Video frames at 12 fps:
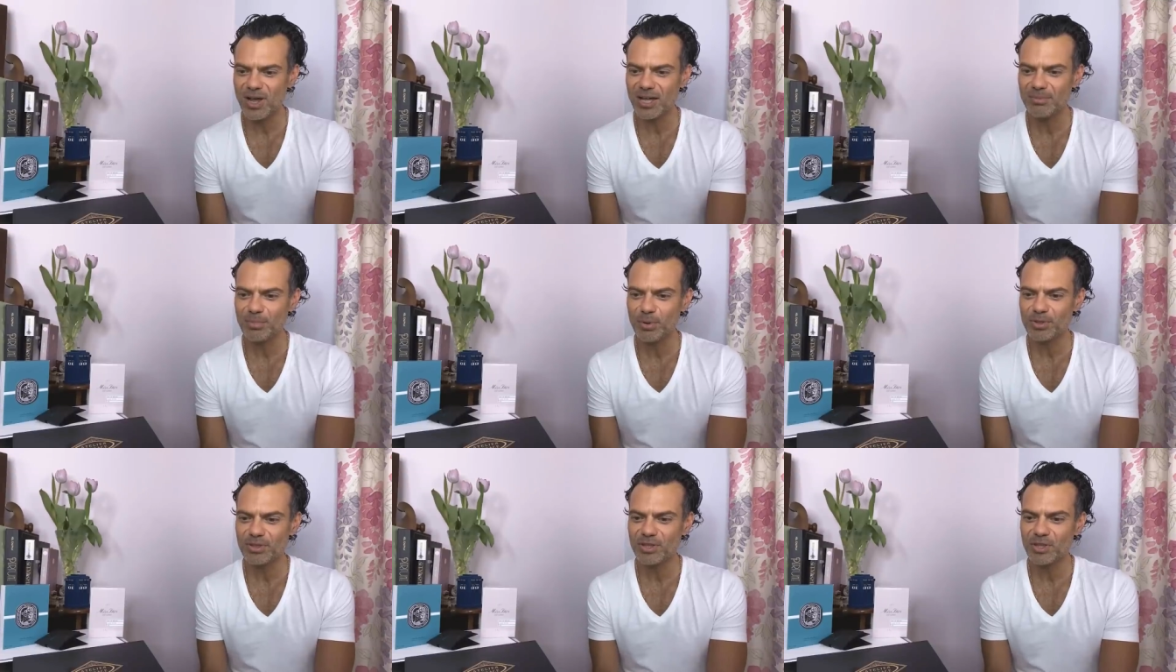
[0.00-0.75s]
I
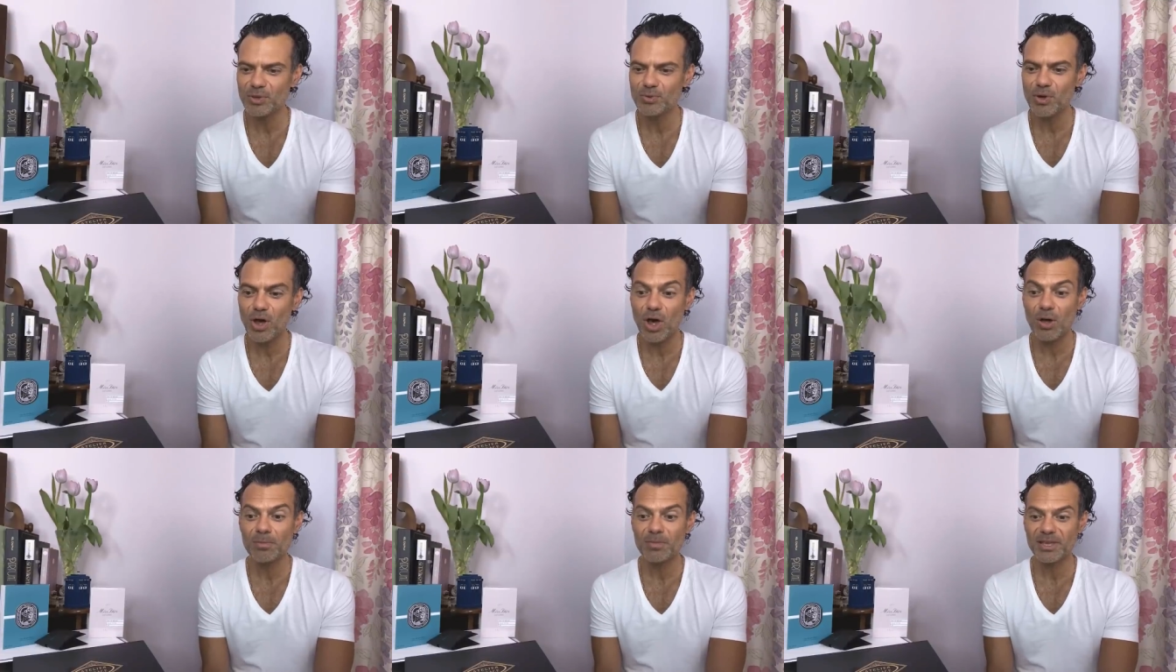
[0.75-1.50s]
bought the new
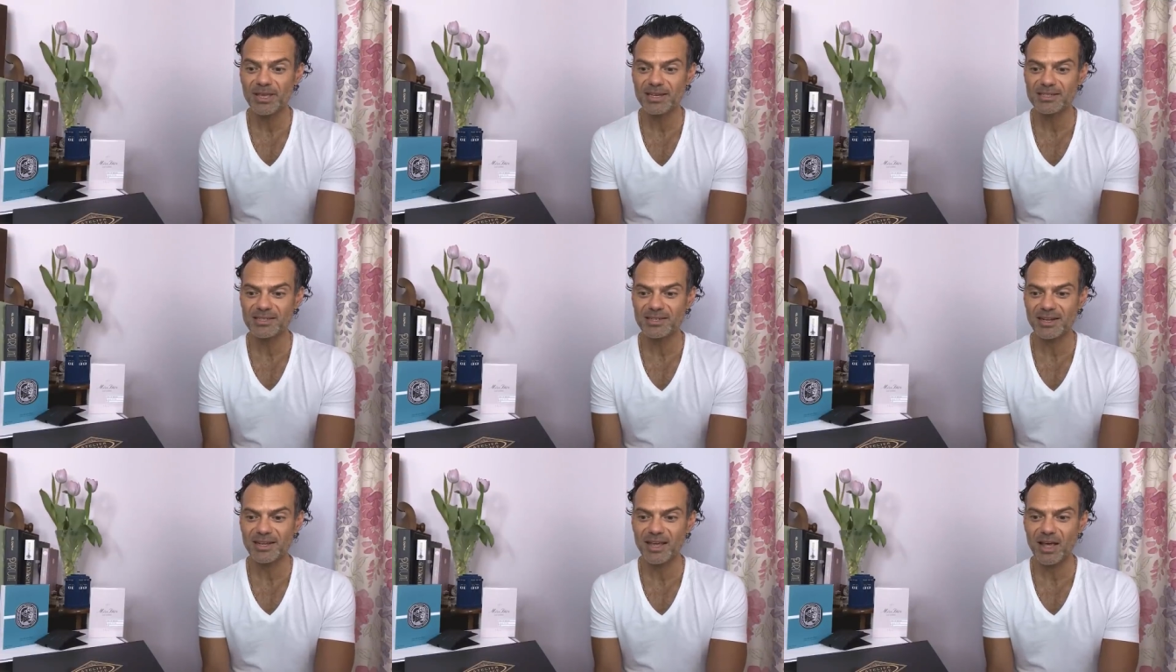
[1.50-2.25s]
Homme
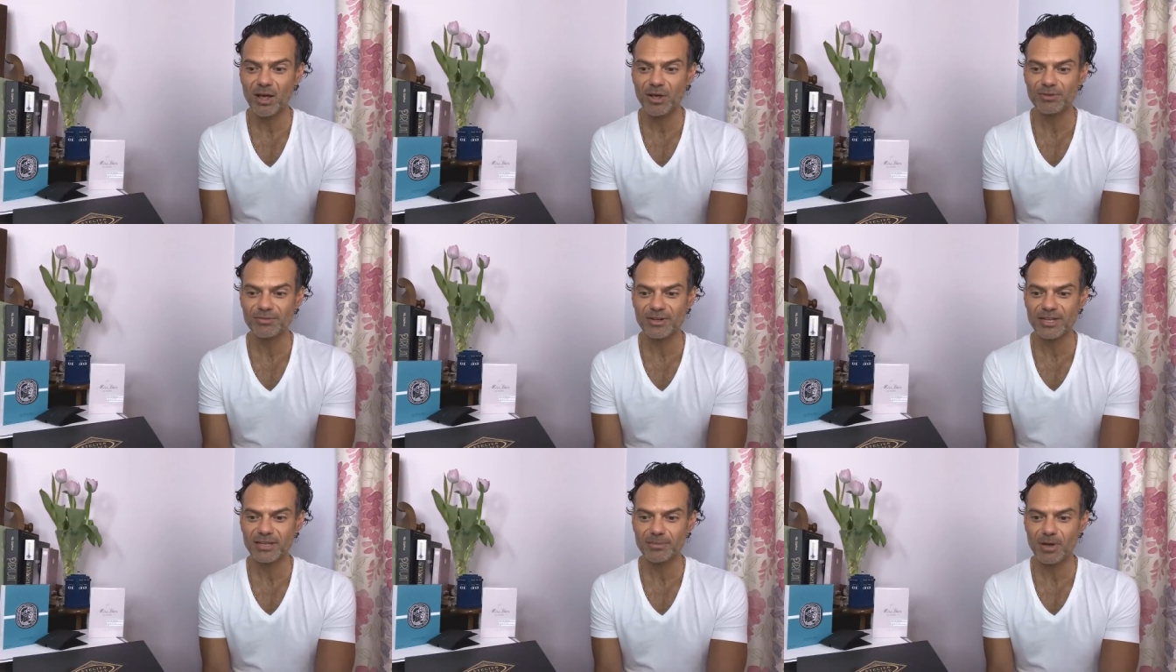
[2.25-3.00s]
yesterday,
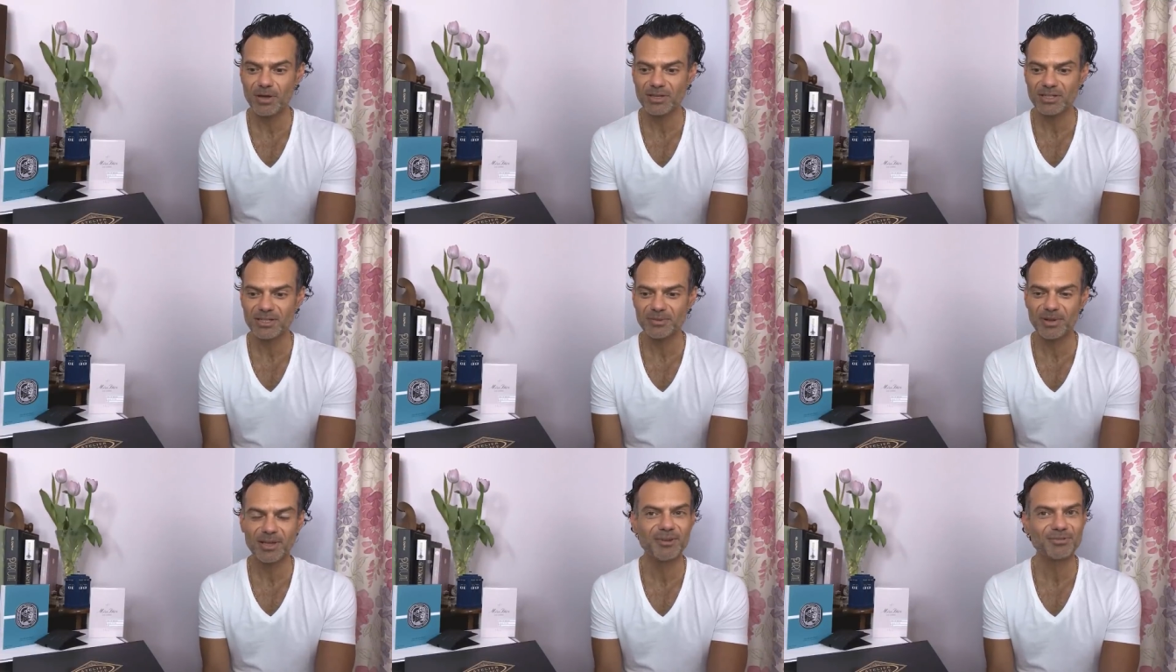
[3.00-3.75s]
artfully marketed
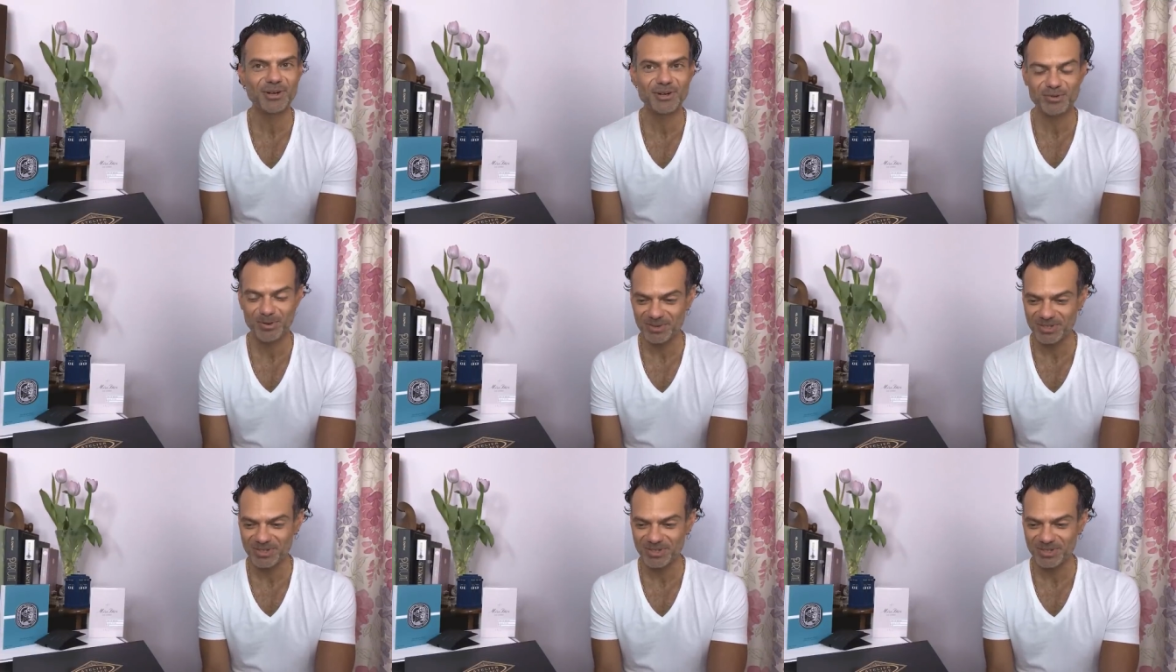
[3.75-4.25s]
by our friend Robert.